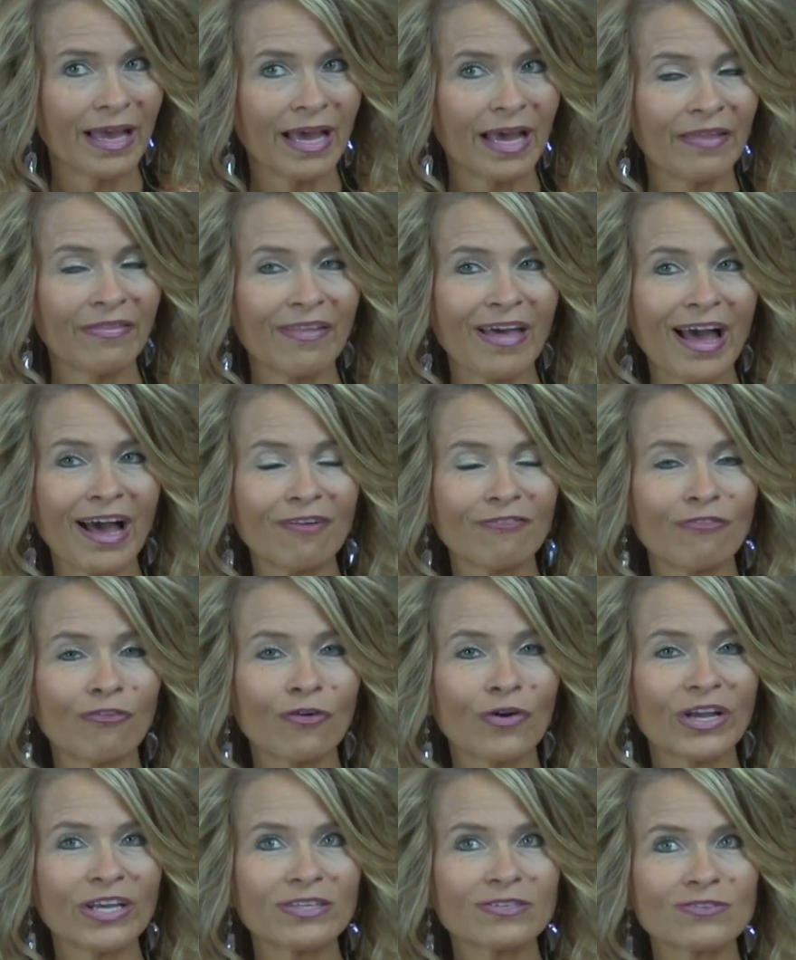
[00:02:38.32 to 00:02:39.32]
And that
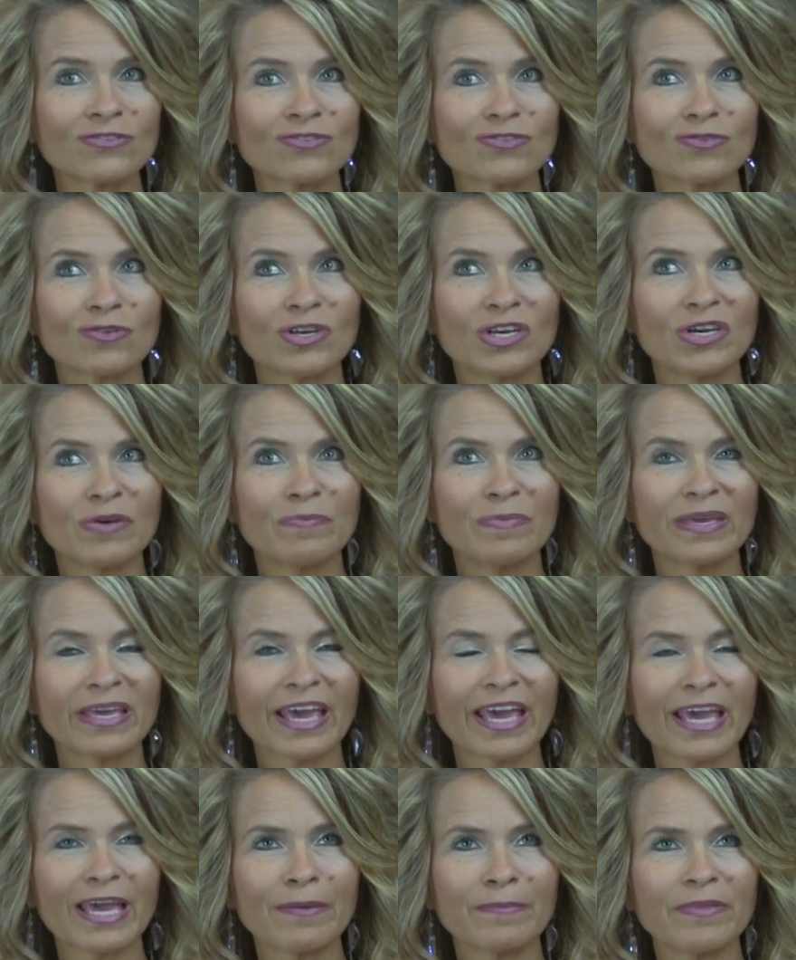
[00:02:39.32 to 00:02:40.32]
voice
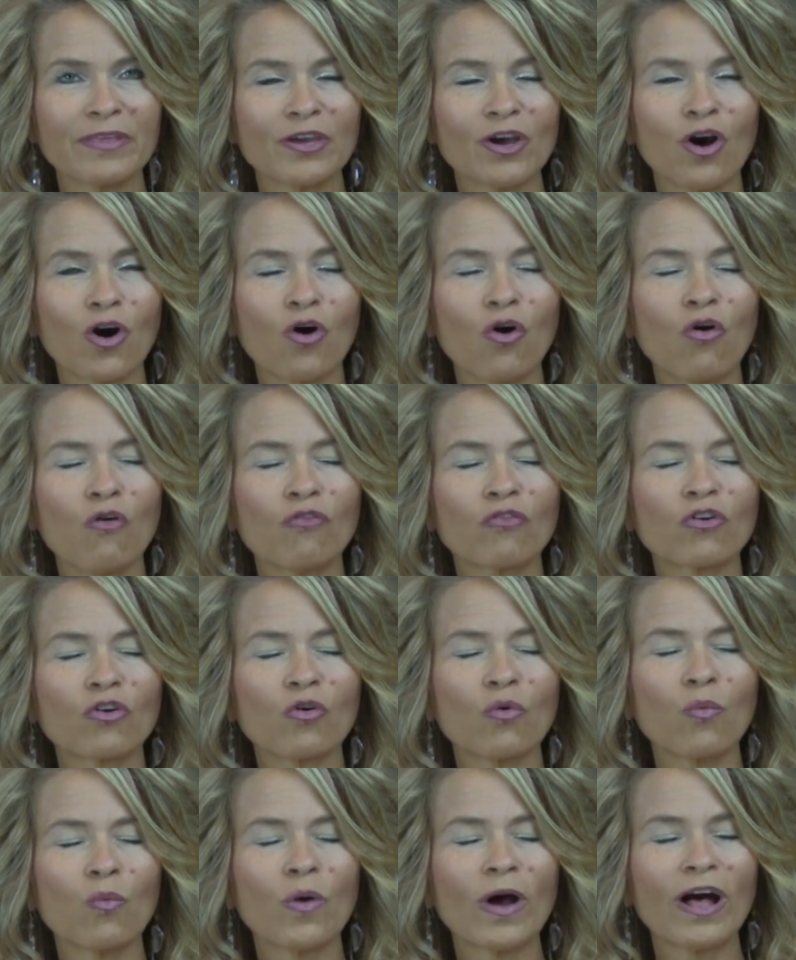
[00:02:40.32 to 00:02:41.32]
became the
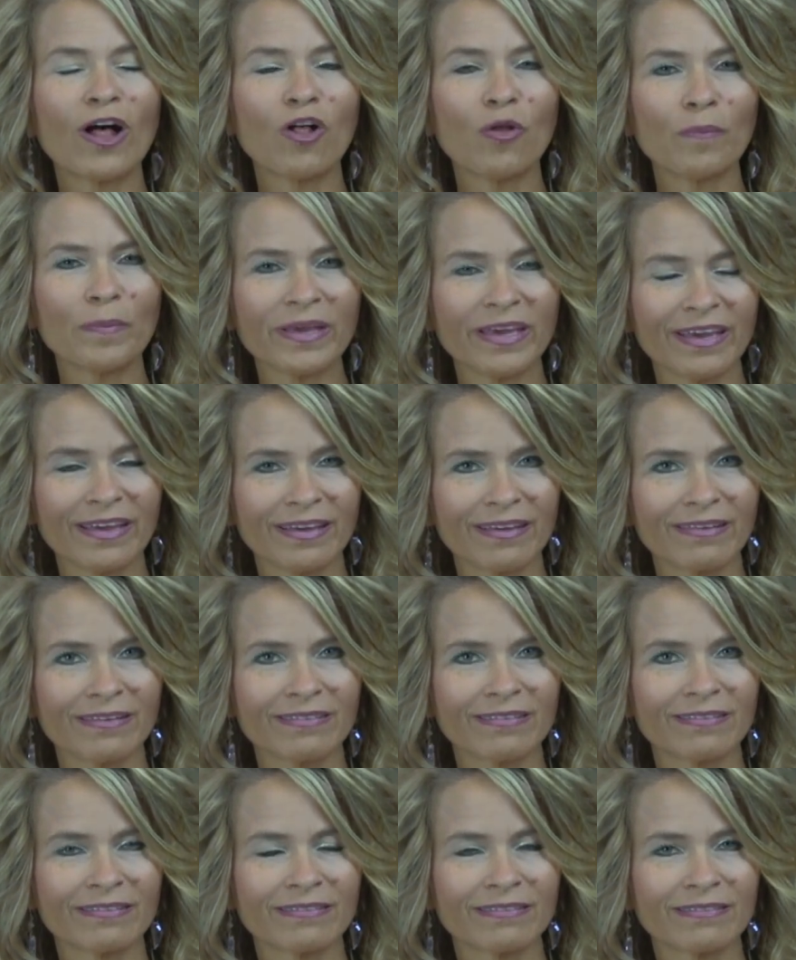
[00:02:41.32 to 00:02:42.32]
overwhelming
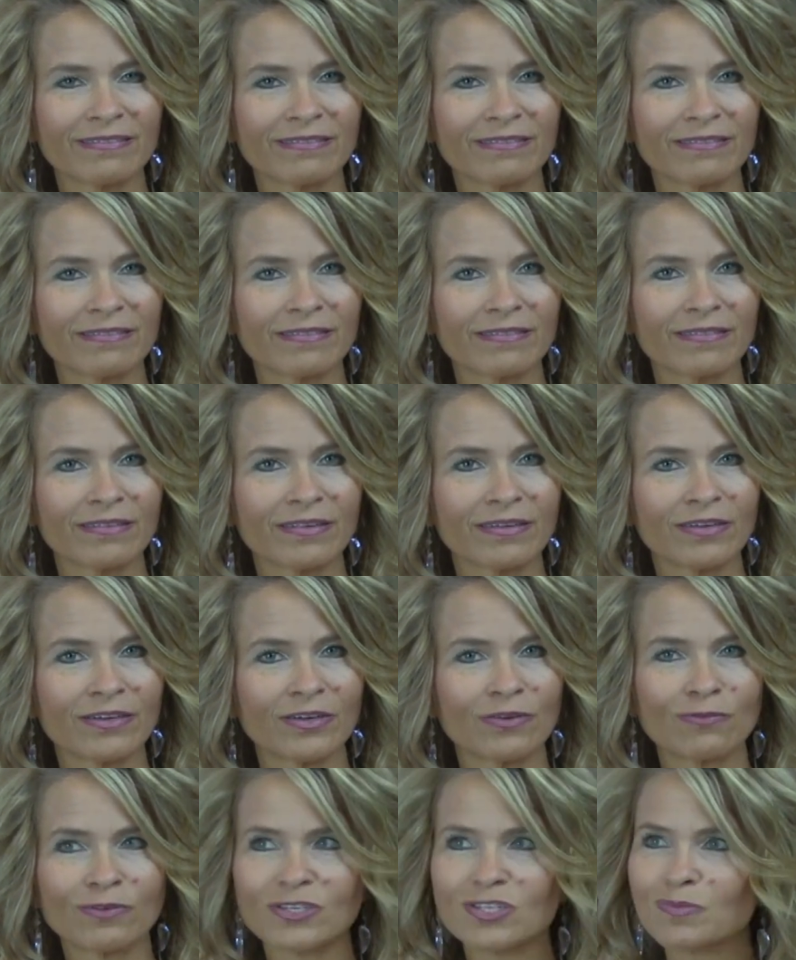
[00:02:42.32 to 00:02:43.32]

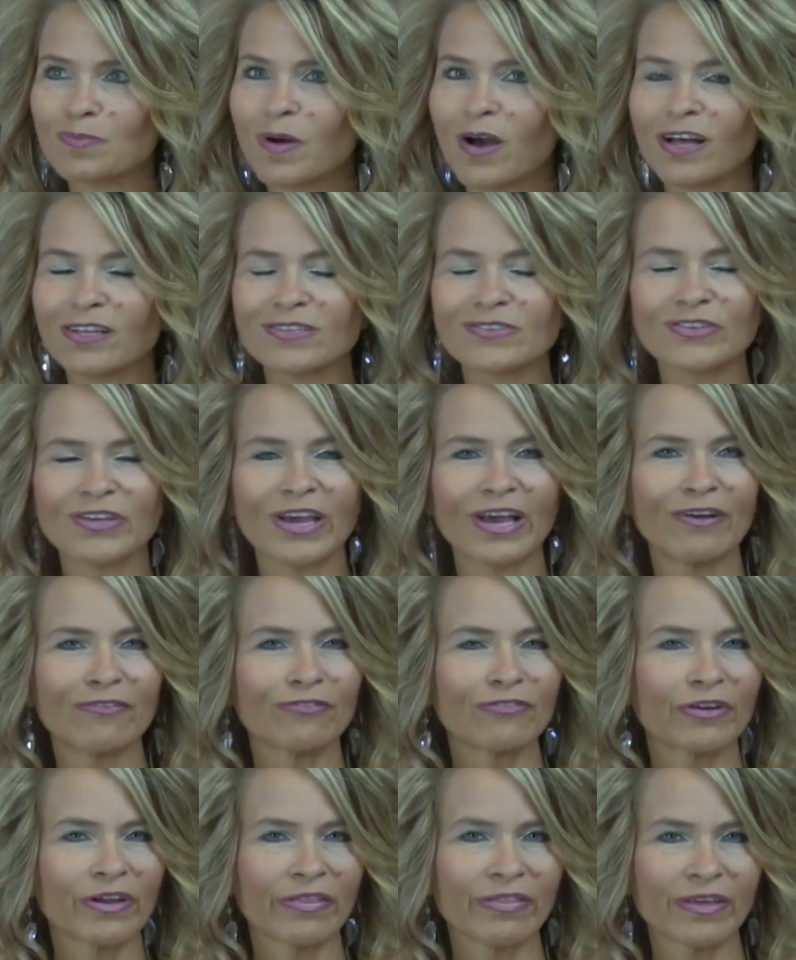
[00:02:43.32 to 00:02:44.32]
response to
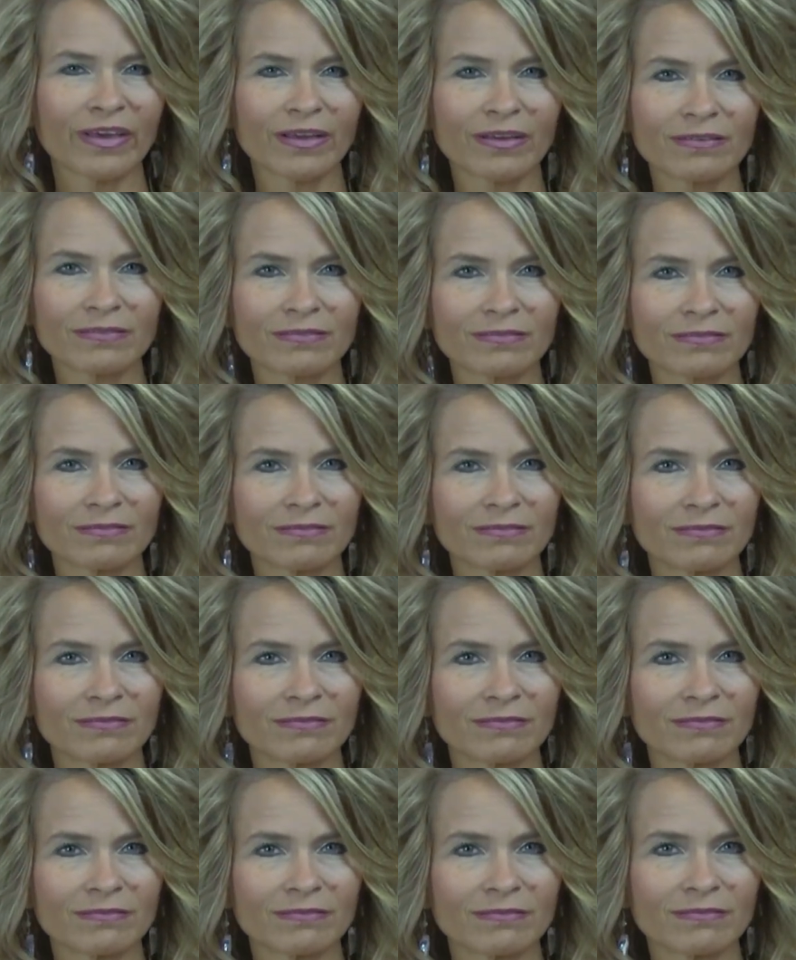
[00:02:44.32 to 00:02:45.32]
everything.
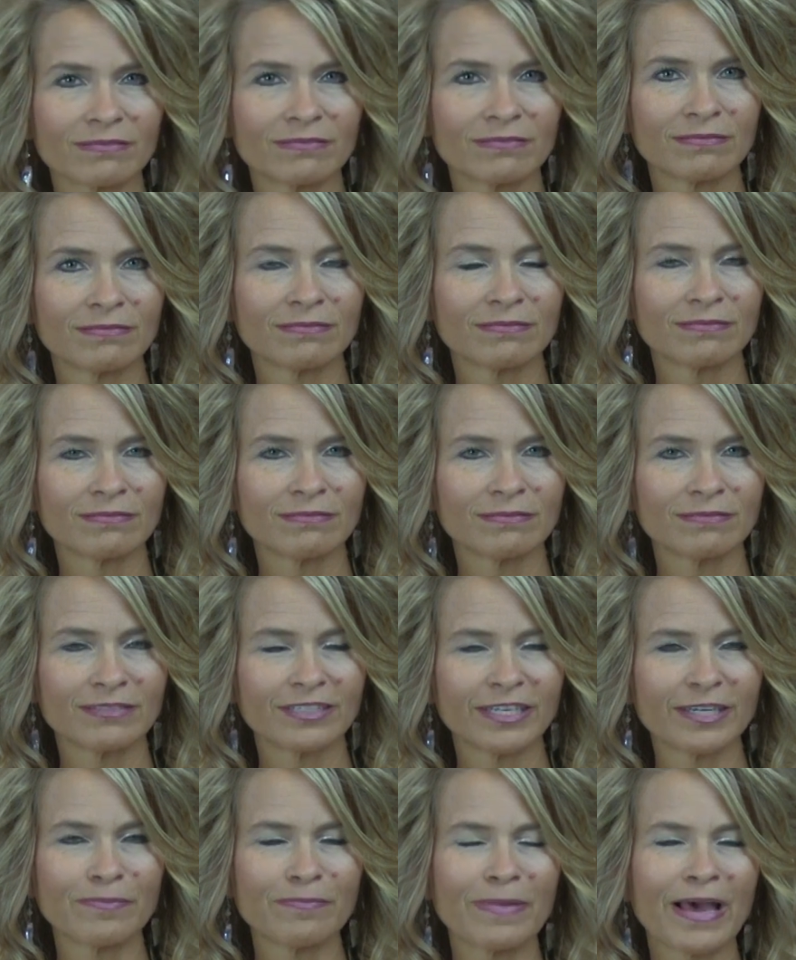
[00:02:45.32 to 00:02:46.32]

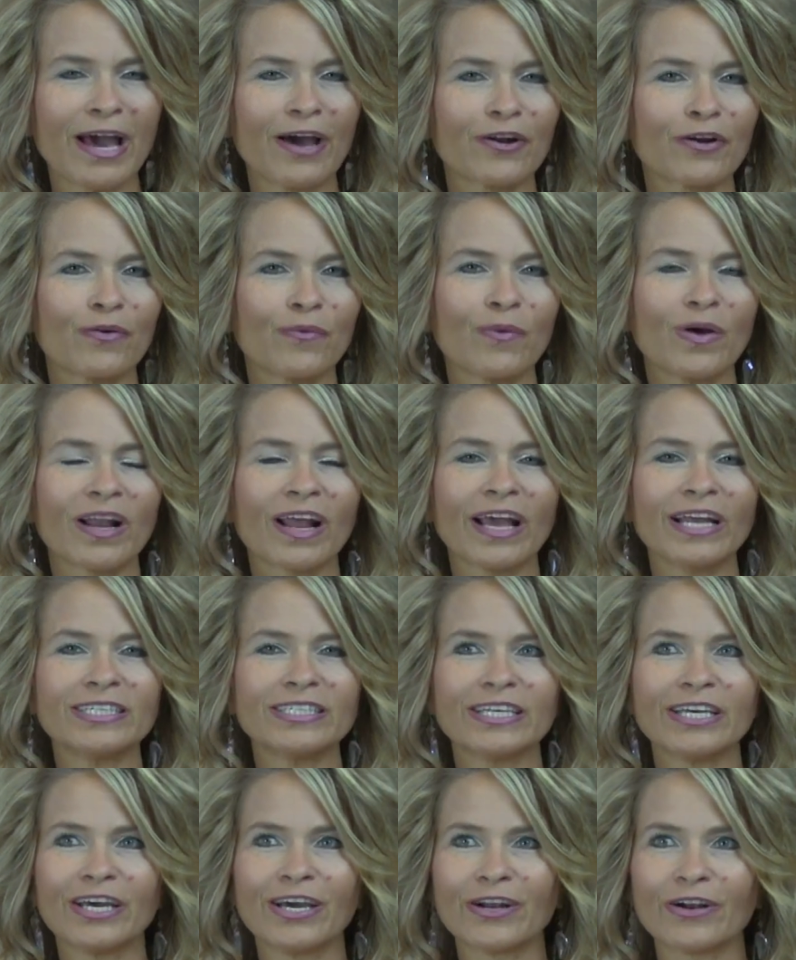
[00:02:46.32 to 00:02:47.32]
Didn't matter what I
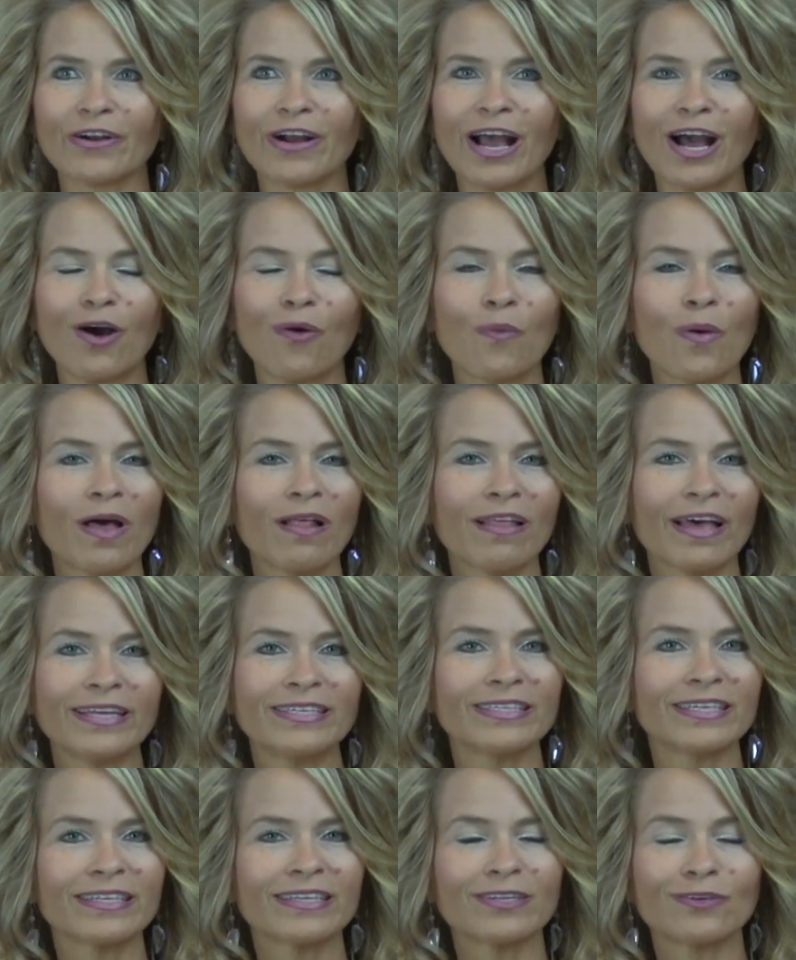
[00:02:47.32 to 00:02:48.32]
did or how well I
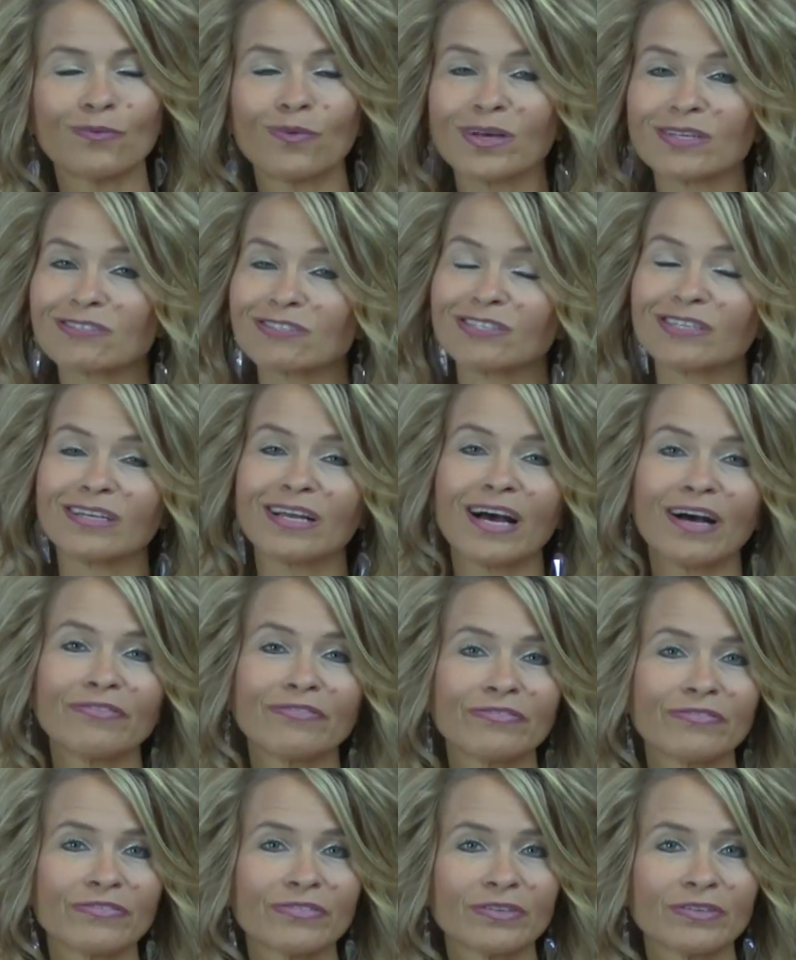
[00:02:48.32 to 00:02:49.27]
did it. It wasn't enough.